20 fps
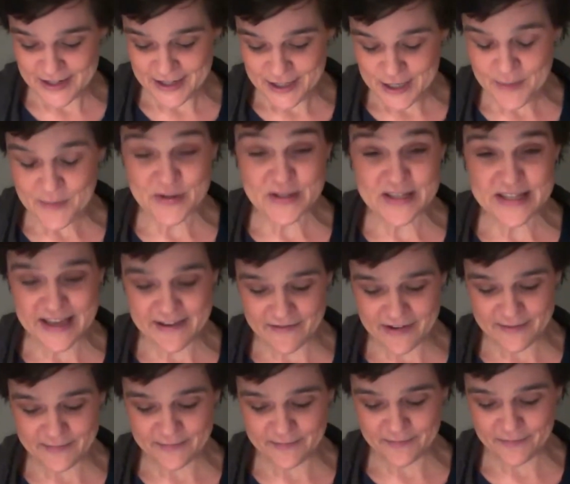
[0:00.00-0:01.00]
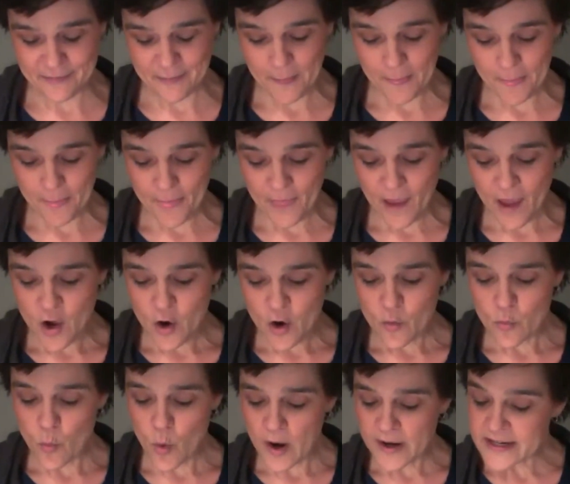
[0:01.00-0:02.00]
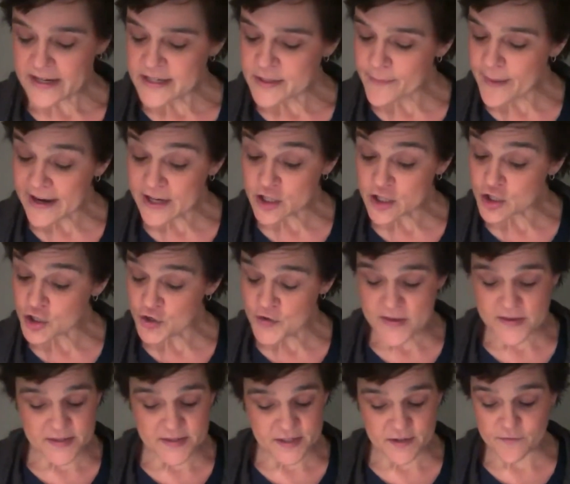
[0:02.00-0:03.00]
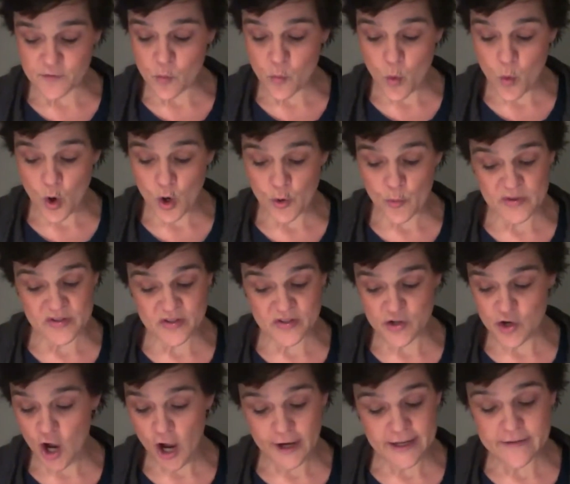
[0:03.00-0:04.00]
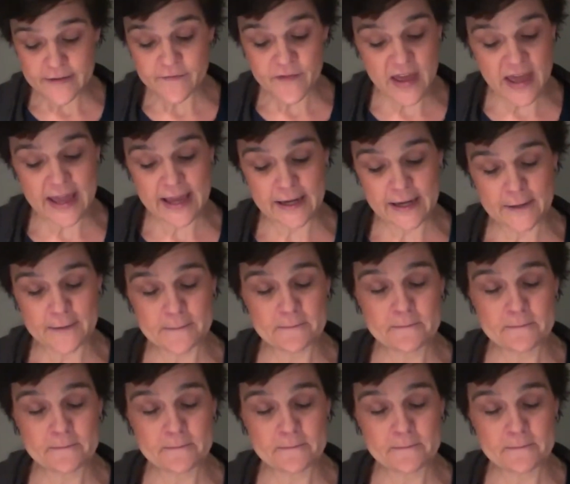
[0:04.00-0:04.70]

Number 7. Wanted to make sure the Civil War was not in vain.